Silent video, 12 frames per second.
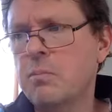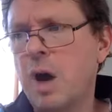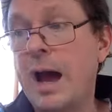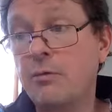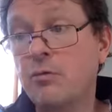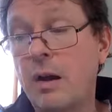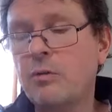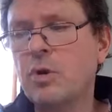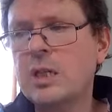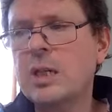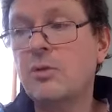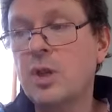hadn't ever
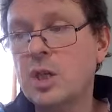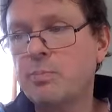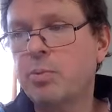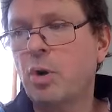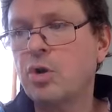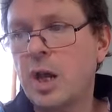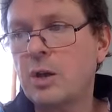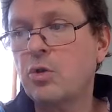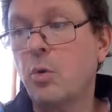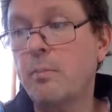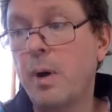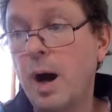really seen this project
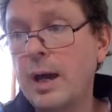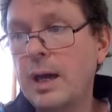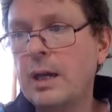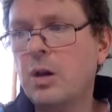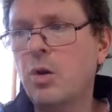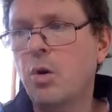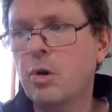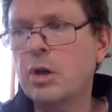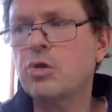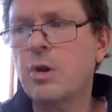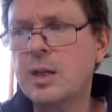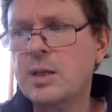or my core
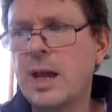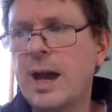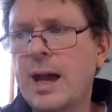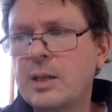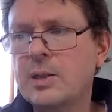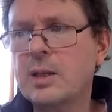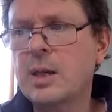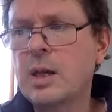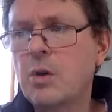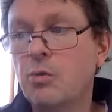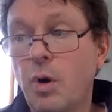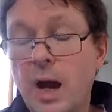interests as
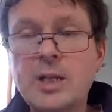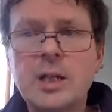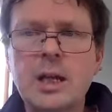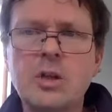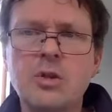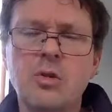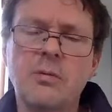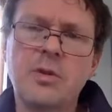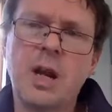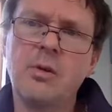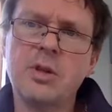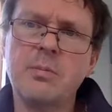writing a history of
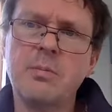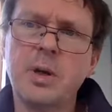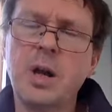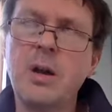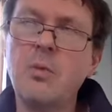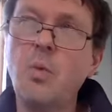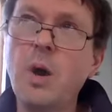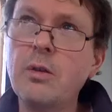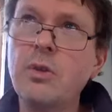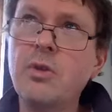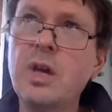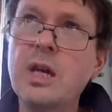terrorism. But one
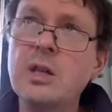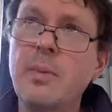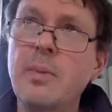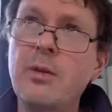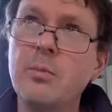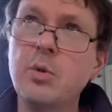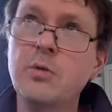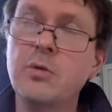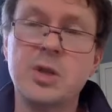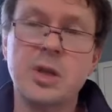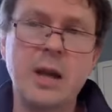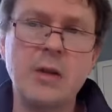of the things about the move to
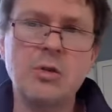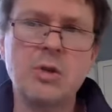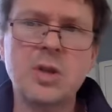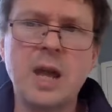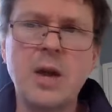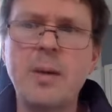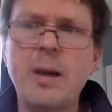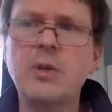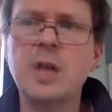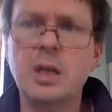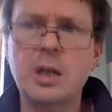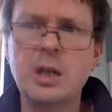St. Andrews now about
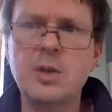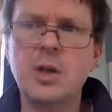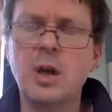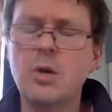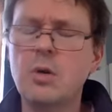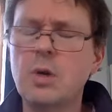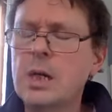10 years ago,